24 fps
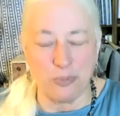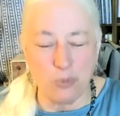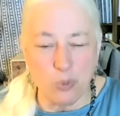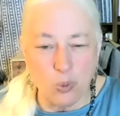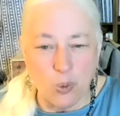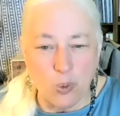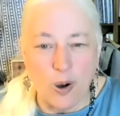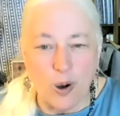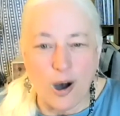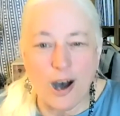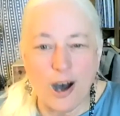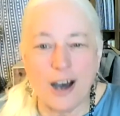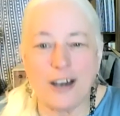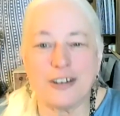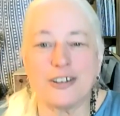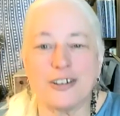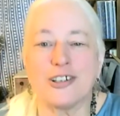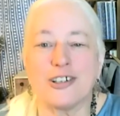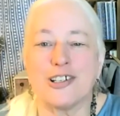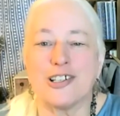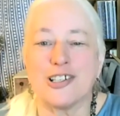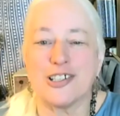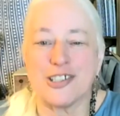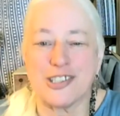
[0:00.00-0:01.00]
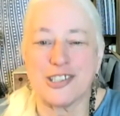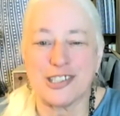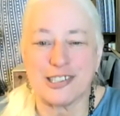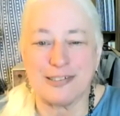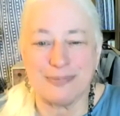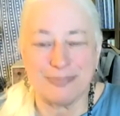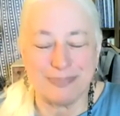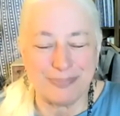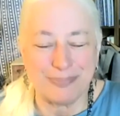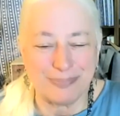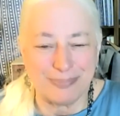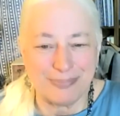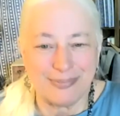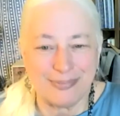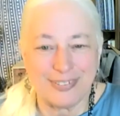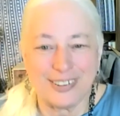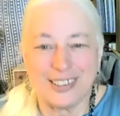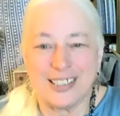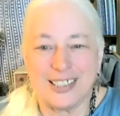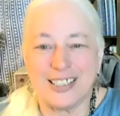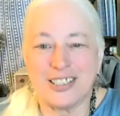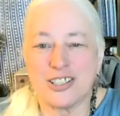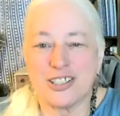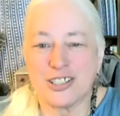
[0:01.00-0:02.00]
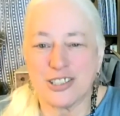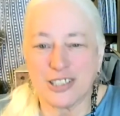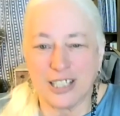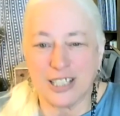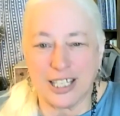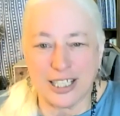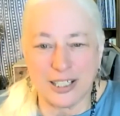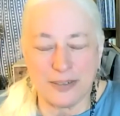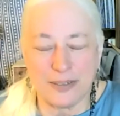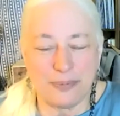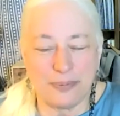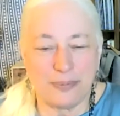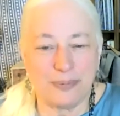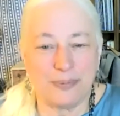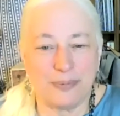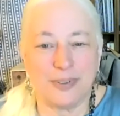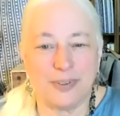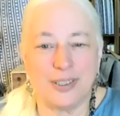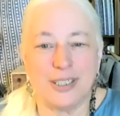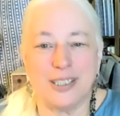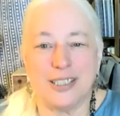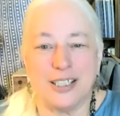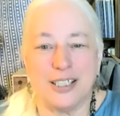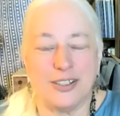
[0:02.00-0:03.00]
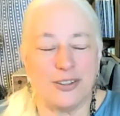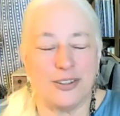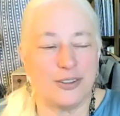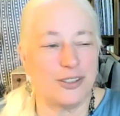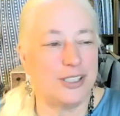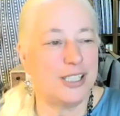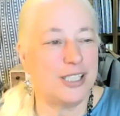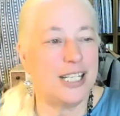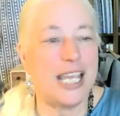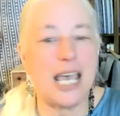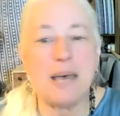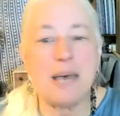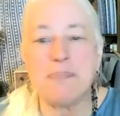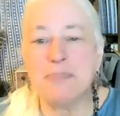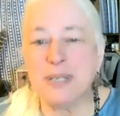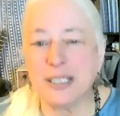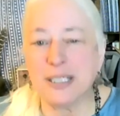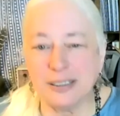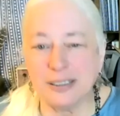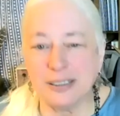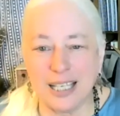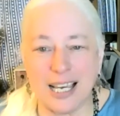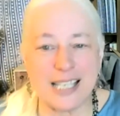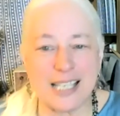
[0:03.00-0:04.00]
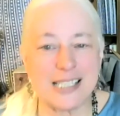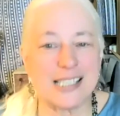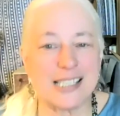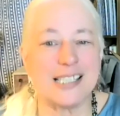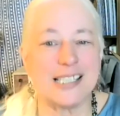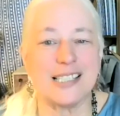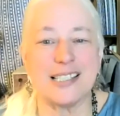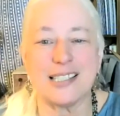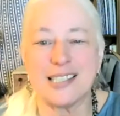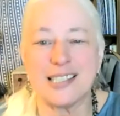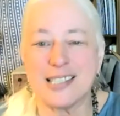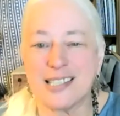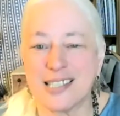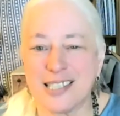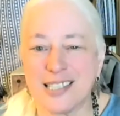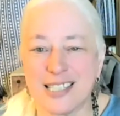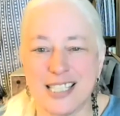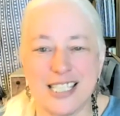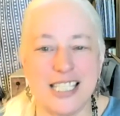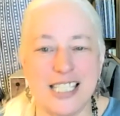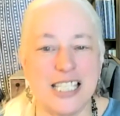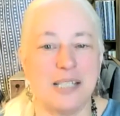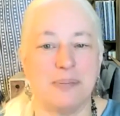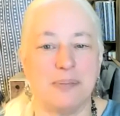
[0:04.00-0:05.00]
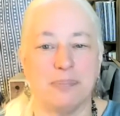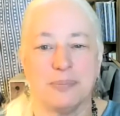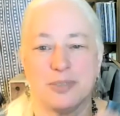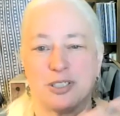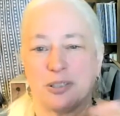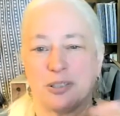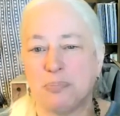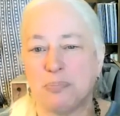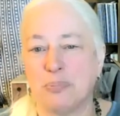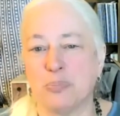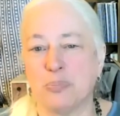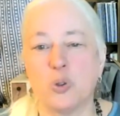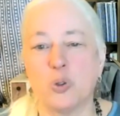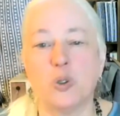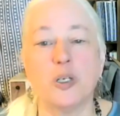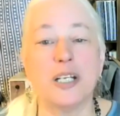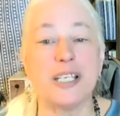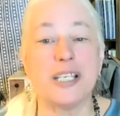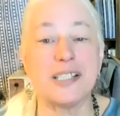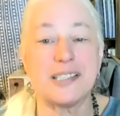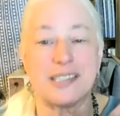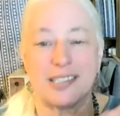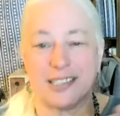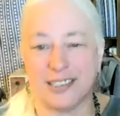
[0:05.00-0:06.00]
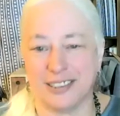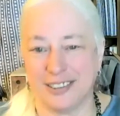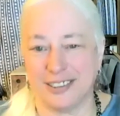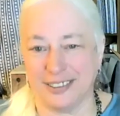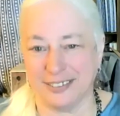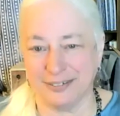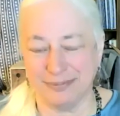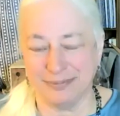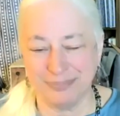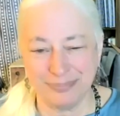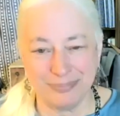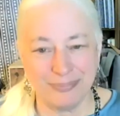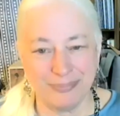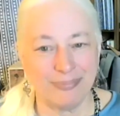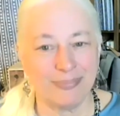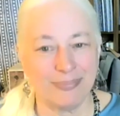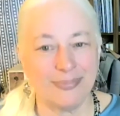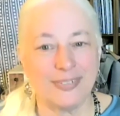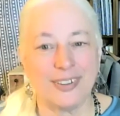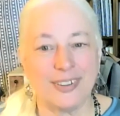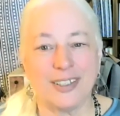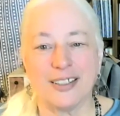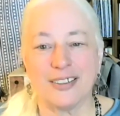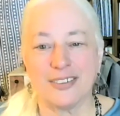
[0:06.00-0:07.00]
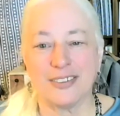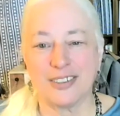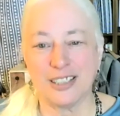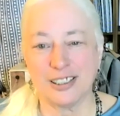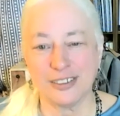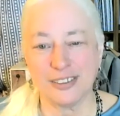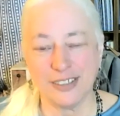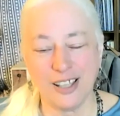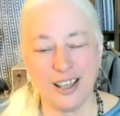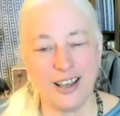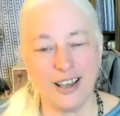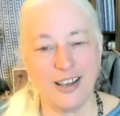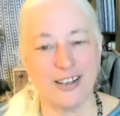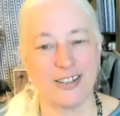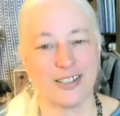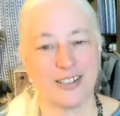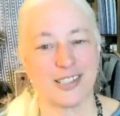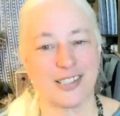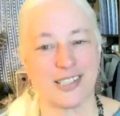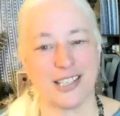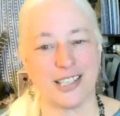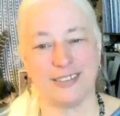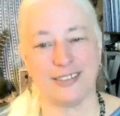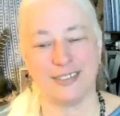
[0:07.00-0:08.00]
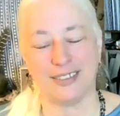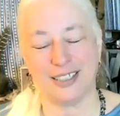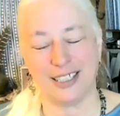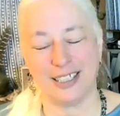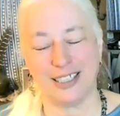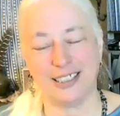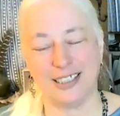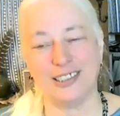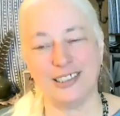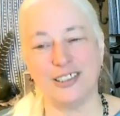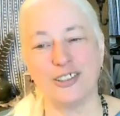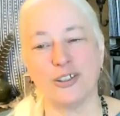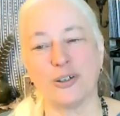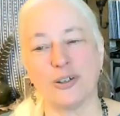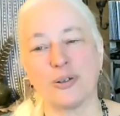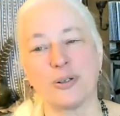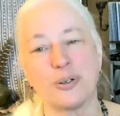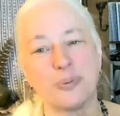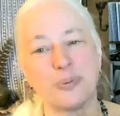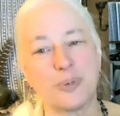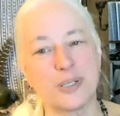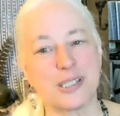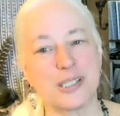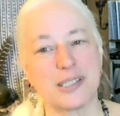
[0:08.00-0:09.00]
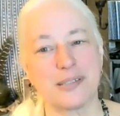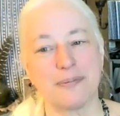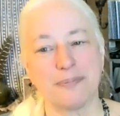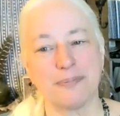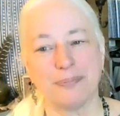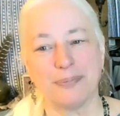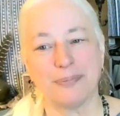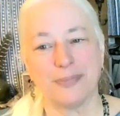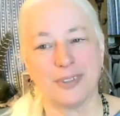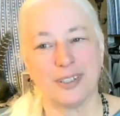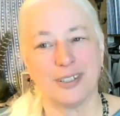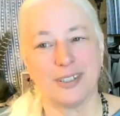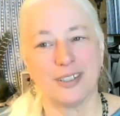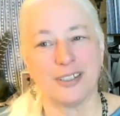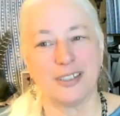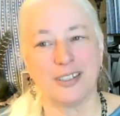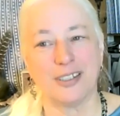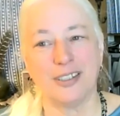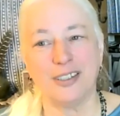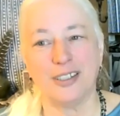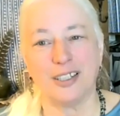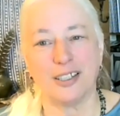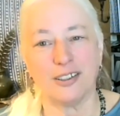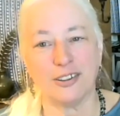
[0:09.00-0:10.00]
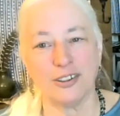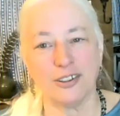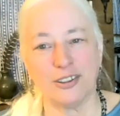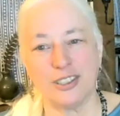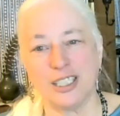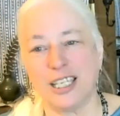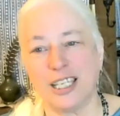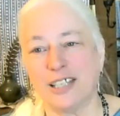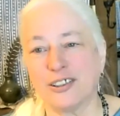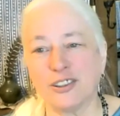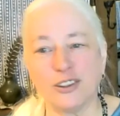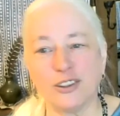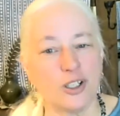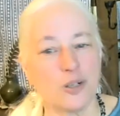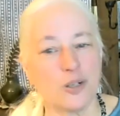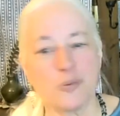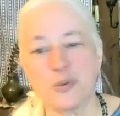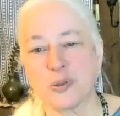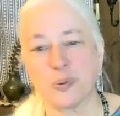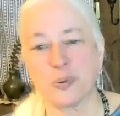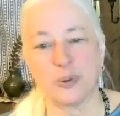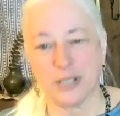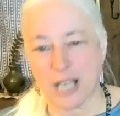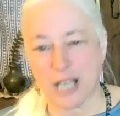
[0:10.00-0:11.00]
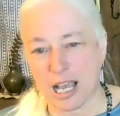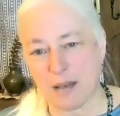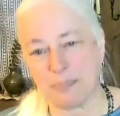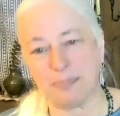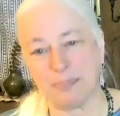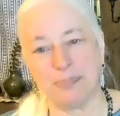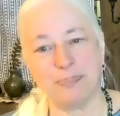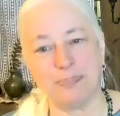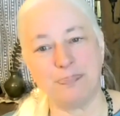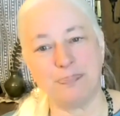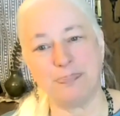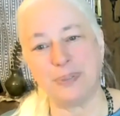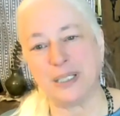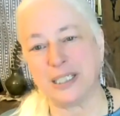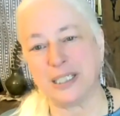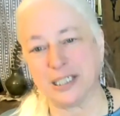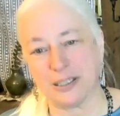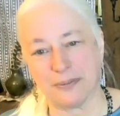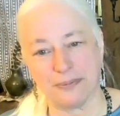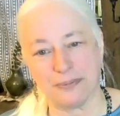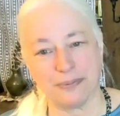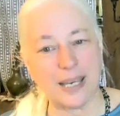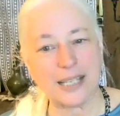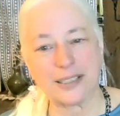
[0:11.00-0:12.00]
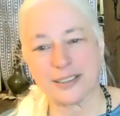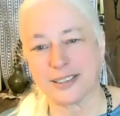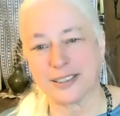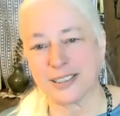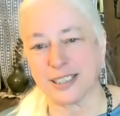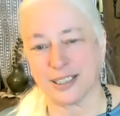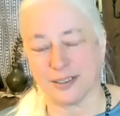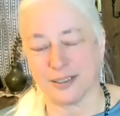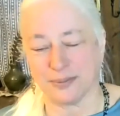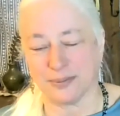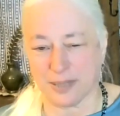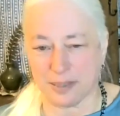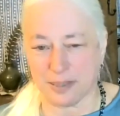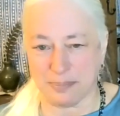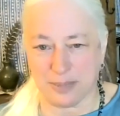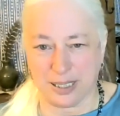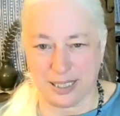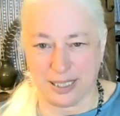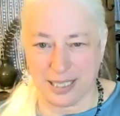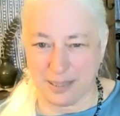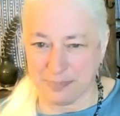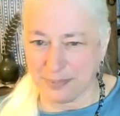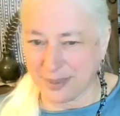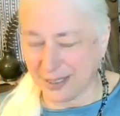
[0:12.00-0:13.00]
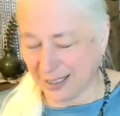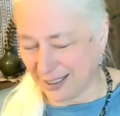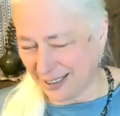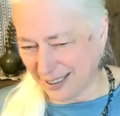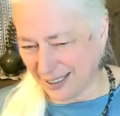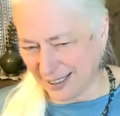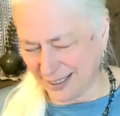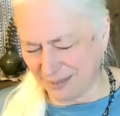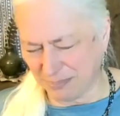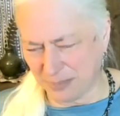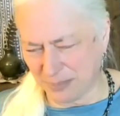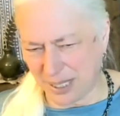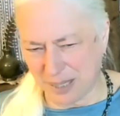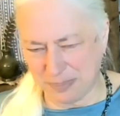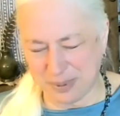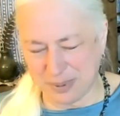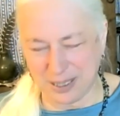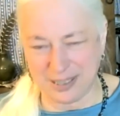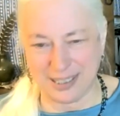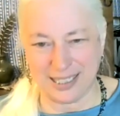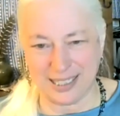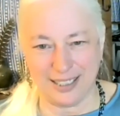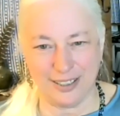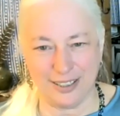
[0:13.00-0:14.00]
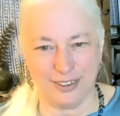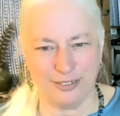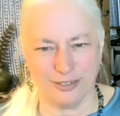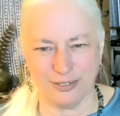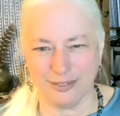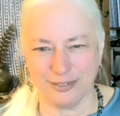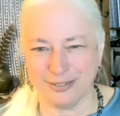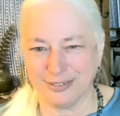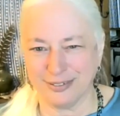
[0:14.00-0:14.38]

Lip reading: of waters, it just kind of, nebulizes steam to moisten the lungs. And, and it was, the other herbs were not being effective. I mean, I'm thinking maybe they